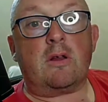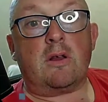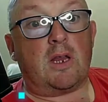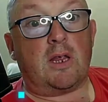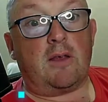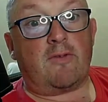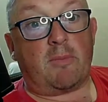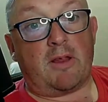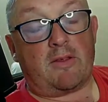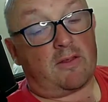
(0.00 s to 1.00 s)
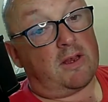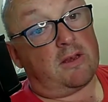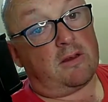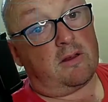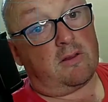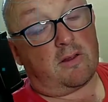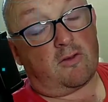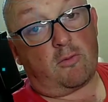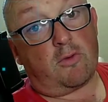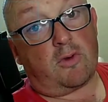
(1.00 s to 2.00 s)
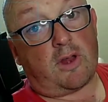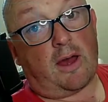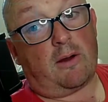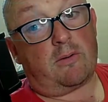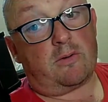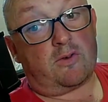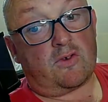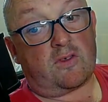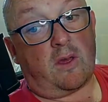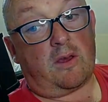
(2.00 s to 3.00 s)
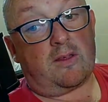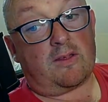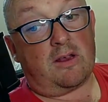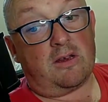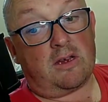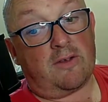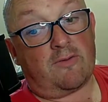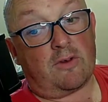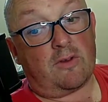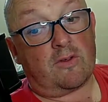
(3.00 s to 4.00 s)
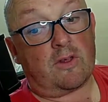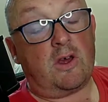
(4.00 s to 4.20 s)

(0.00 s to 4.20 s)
leave the bits in that I normally cut out, just so you can see the difference.